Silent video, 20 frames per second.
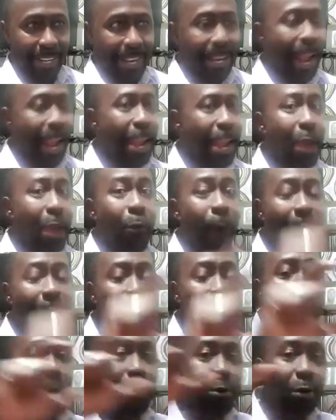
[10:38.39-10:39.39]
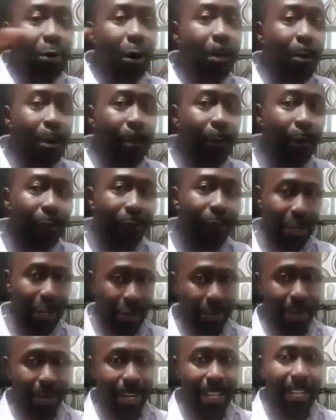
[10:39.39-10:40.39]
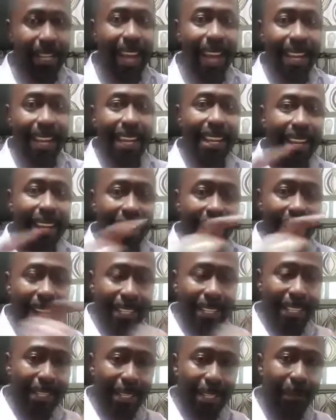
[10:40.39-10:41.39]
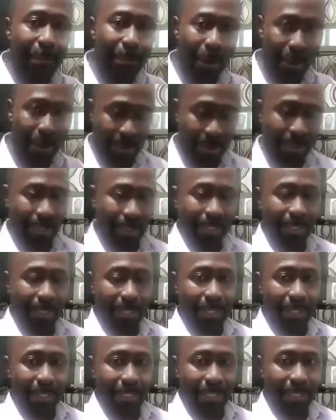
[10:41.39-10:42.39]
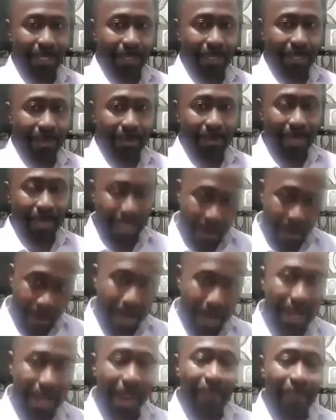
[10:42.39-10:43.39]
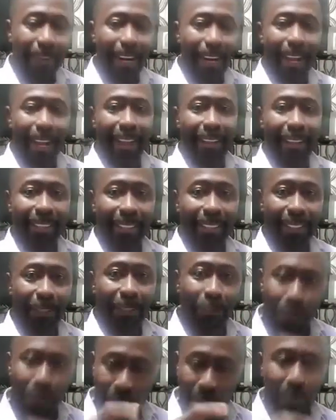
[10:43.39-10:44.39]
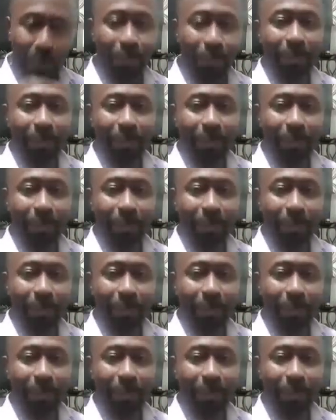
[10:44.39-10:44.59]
Now a one old noble profession na in ACC boss, Mr. Ben Kaifala, do so.